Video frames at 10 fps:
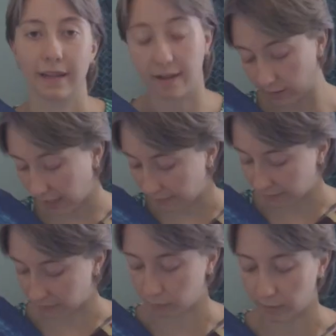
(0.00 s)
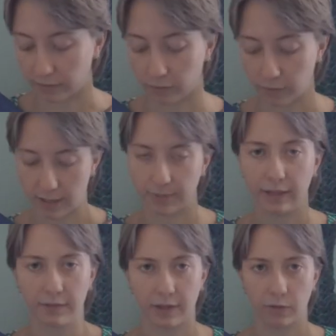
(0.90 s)
They still have these old ones as well. I
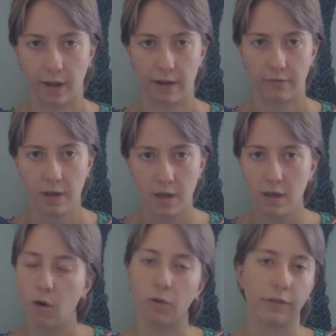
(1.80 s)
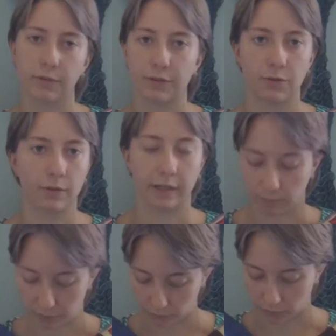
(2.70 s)
believe they still have all the original, like the
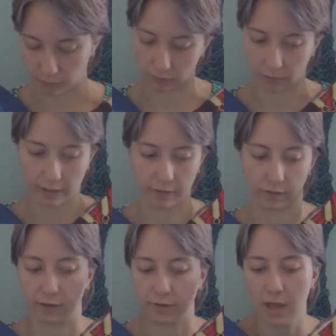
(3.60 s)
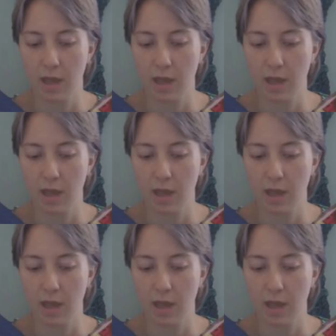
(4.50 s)
blues and the greens and stuff.